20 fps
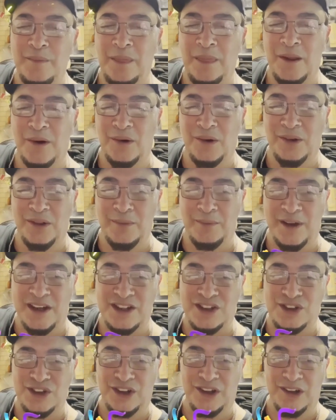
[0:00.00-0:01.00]
All the
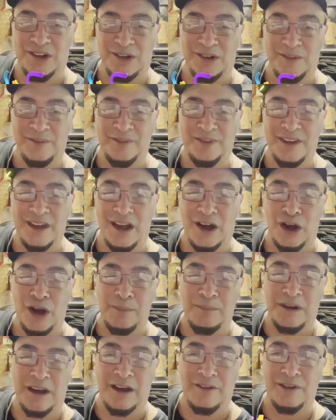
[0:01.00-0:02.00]
best to you. I
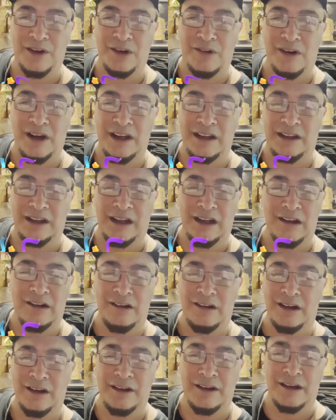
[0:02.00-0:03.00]
hope you have a great
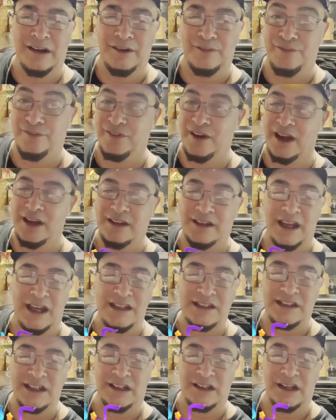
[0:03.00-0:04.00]
year and a
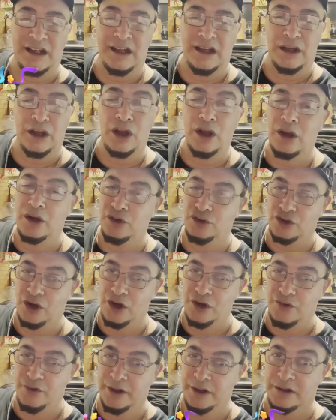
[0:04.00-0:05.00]
fantastic day. Don't
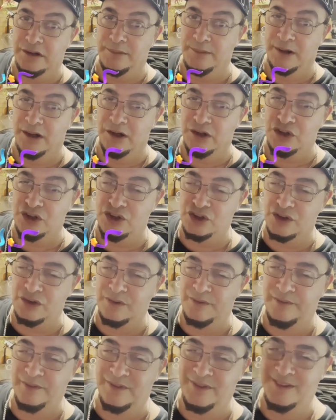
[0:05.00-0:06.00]
drink too much.
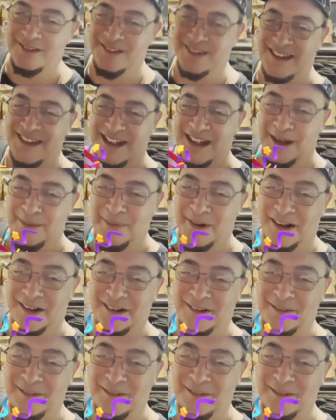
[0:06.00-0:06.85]
See you, bud.